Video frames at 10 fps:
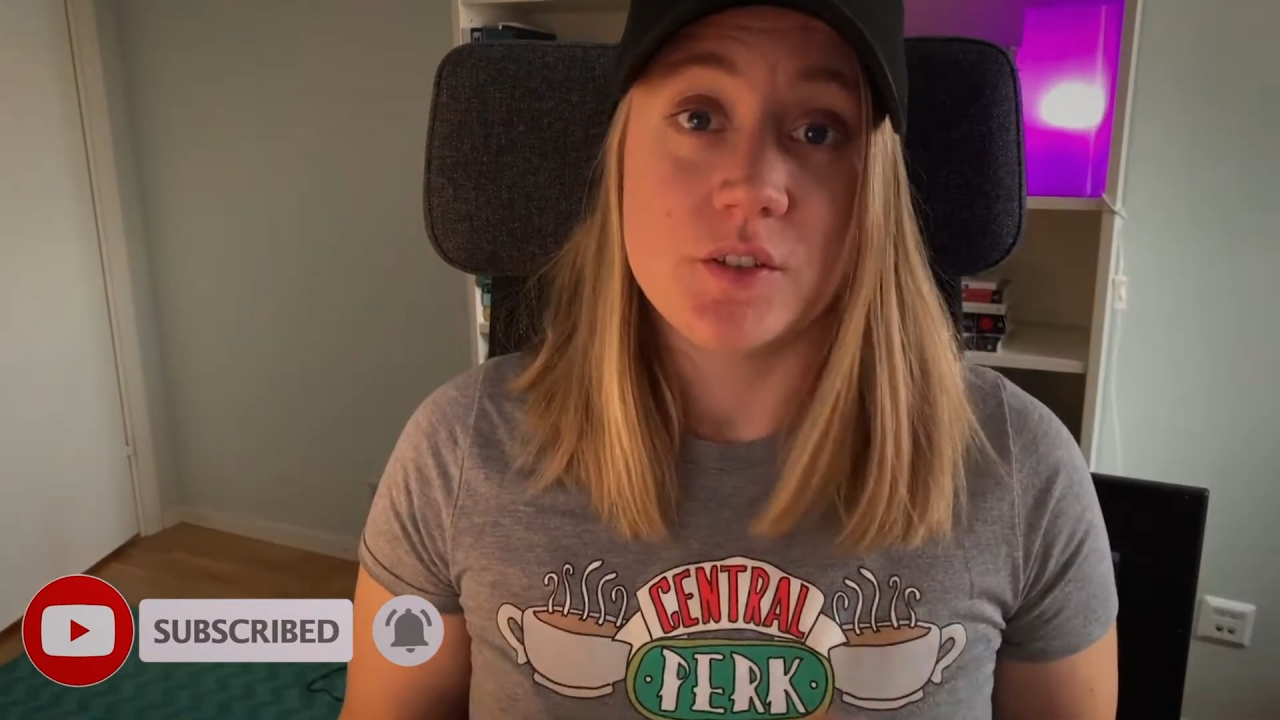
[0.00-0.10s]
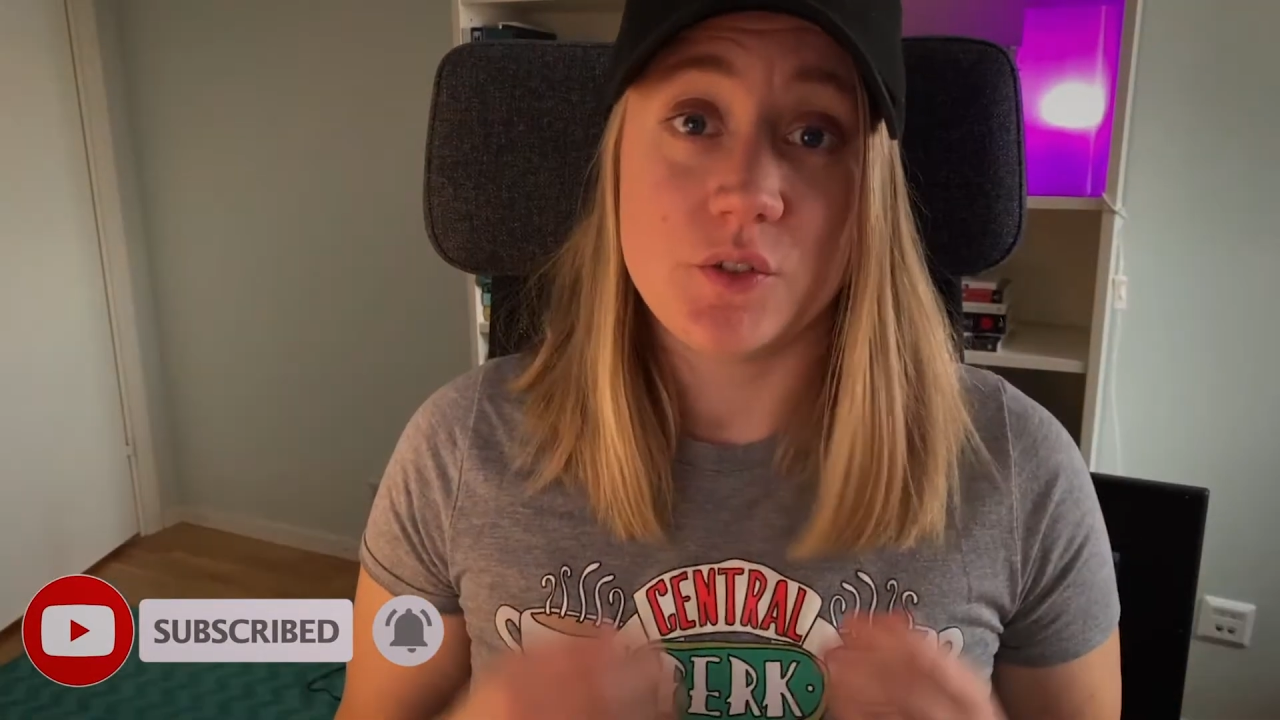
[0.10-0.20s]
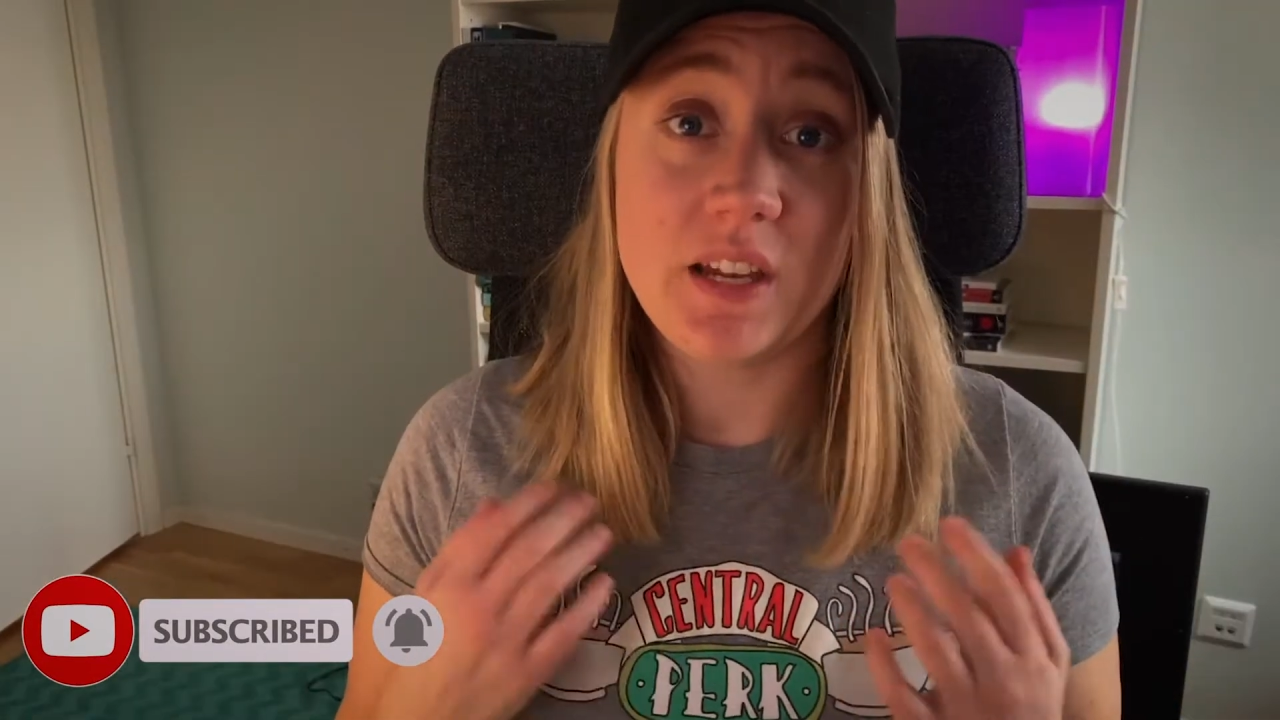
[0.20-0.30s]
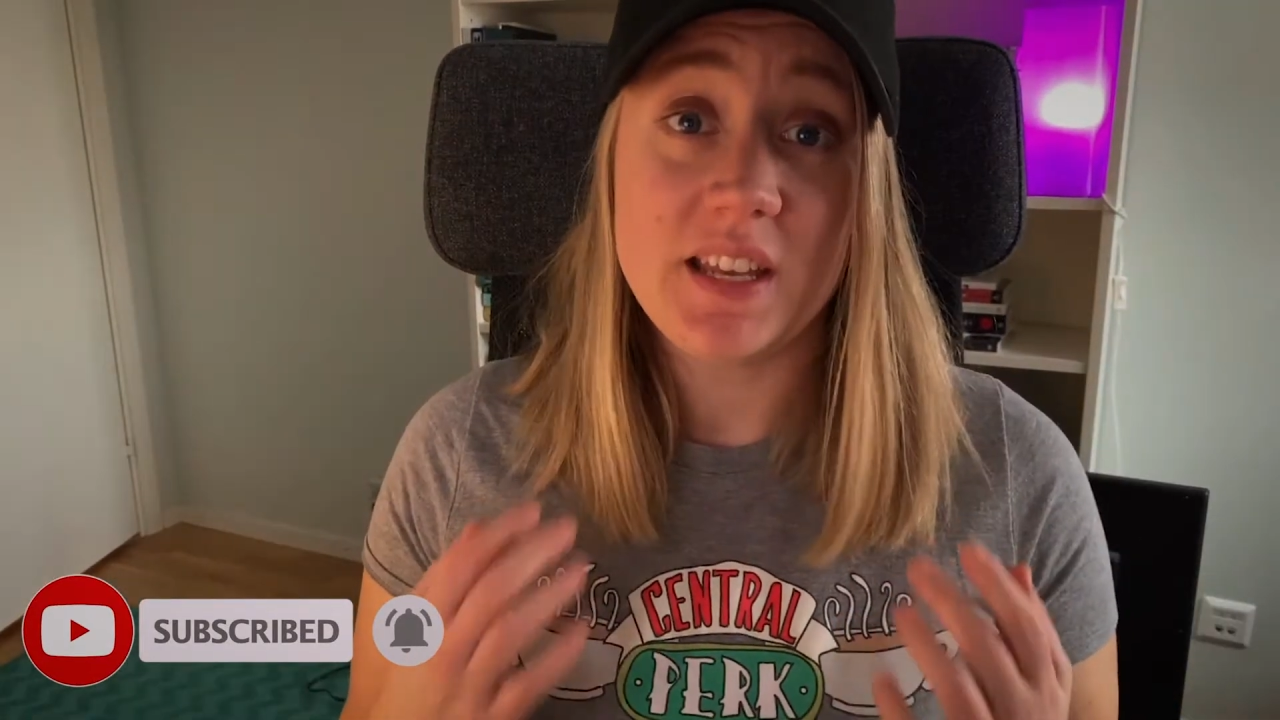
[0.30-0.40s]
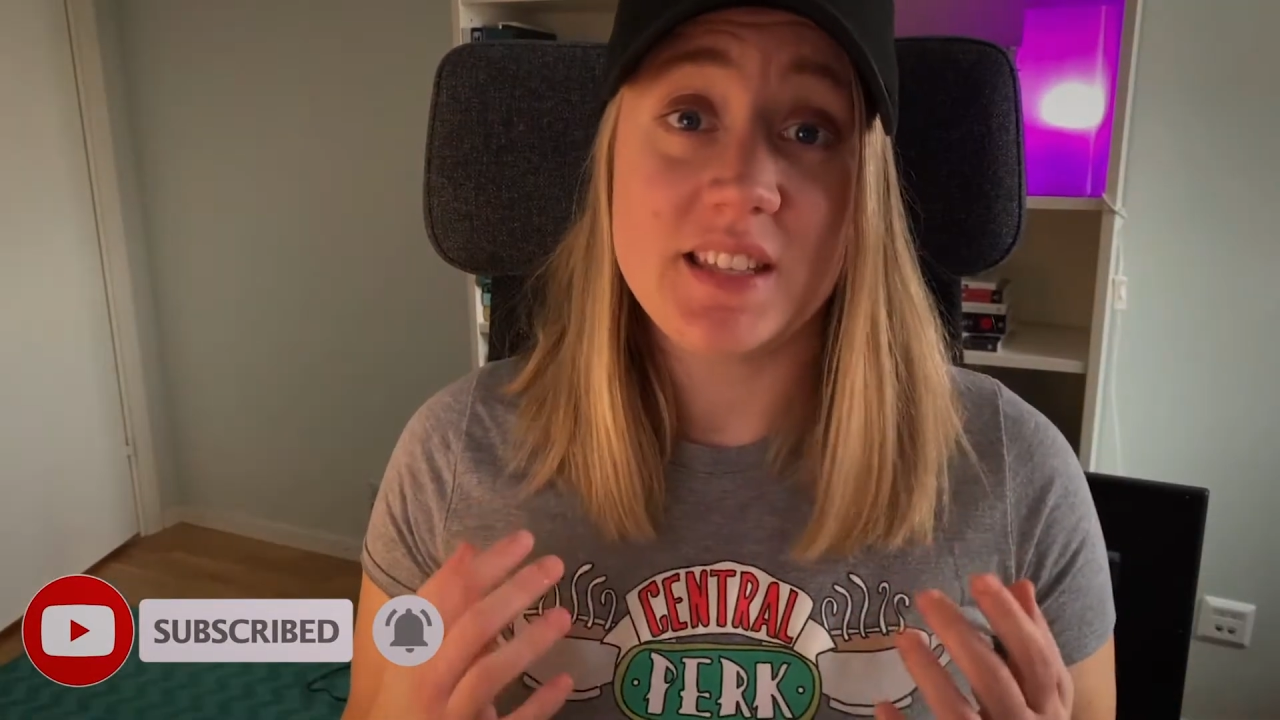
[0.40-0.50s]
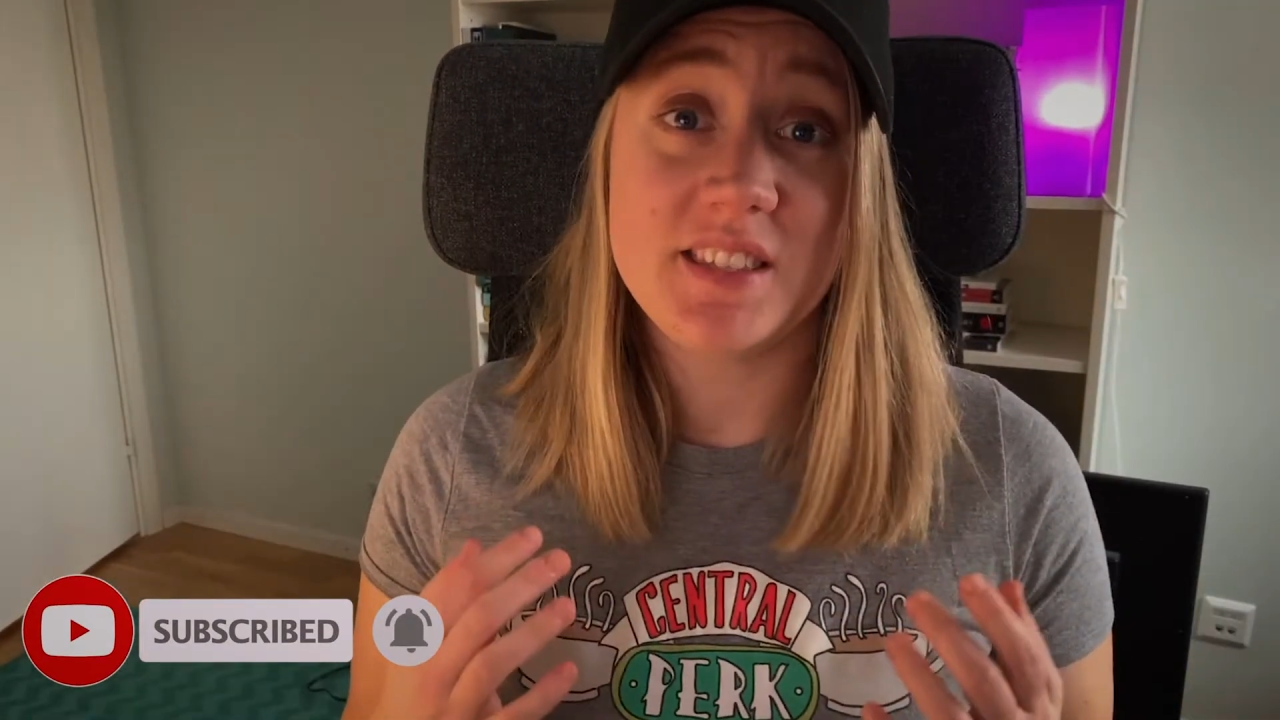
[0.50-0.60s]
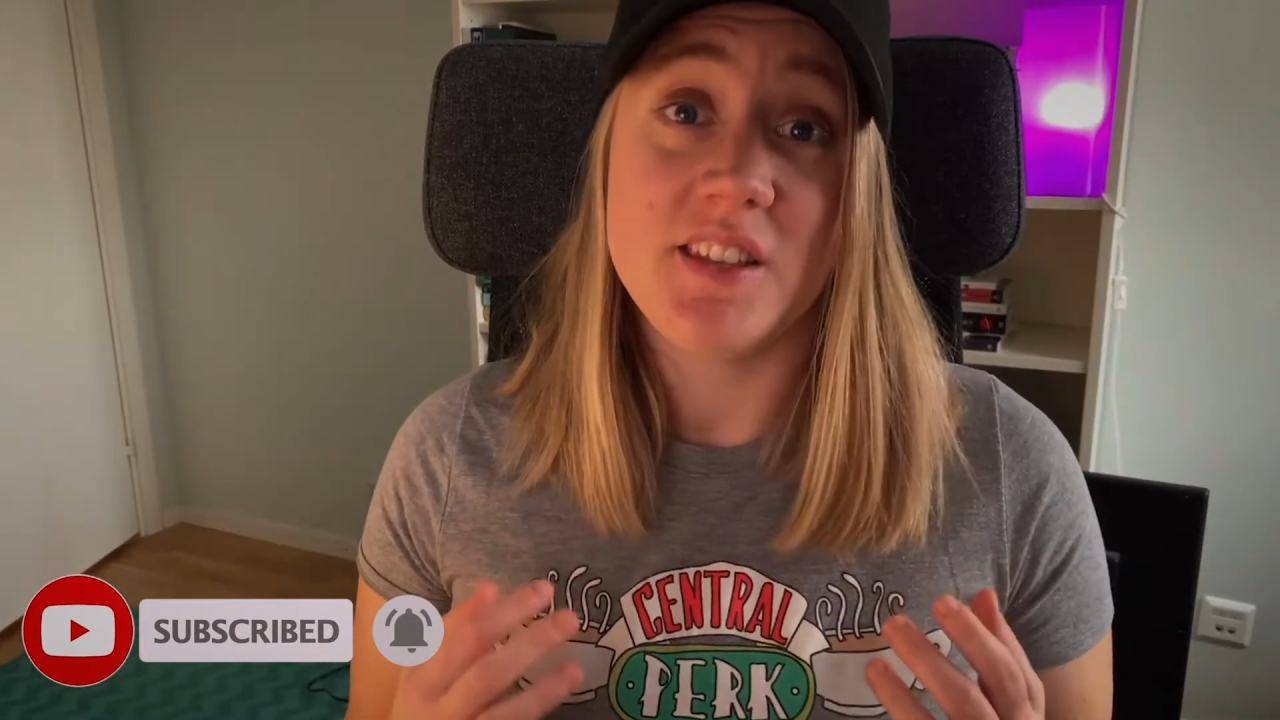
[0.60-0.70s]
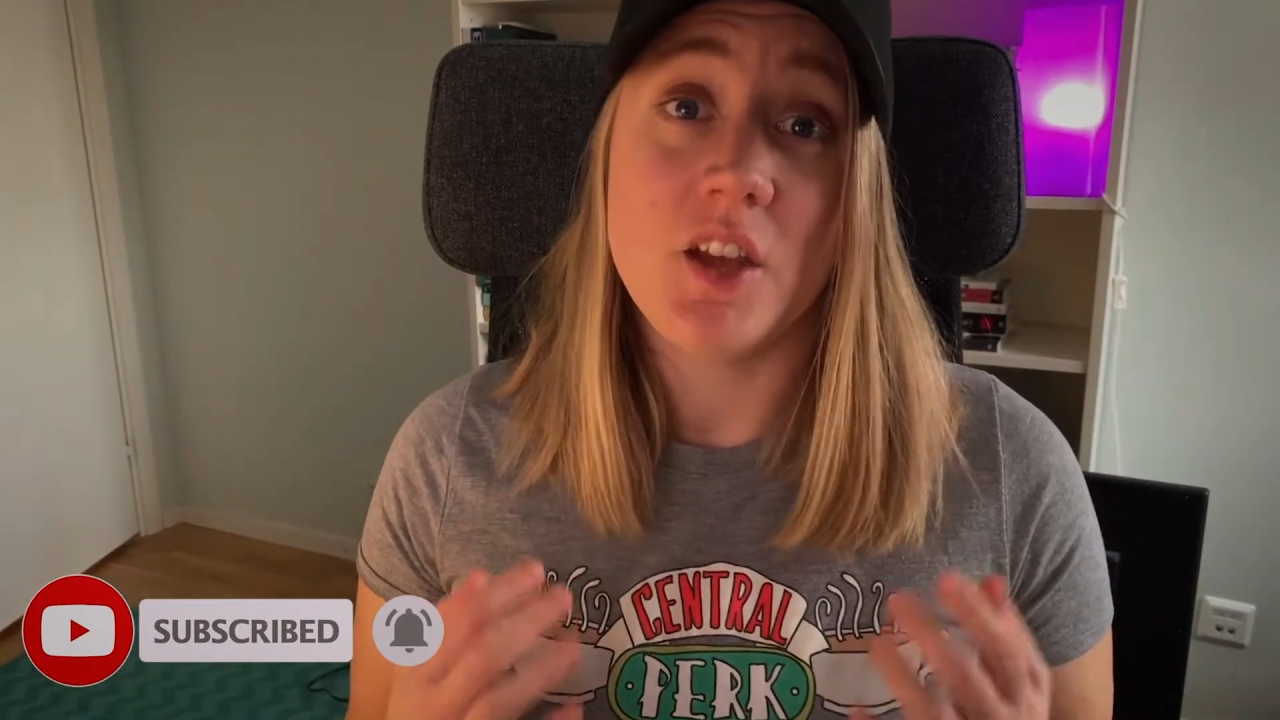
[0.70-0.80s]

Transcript: So let's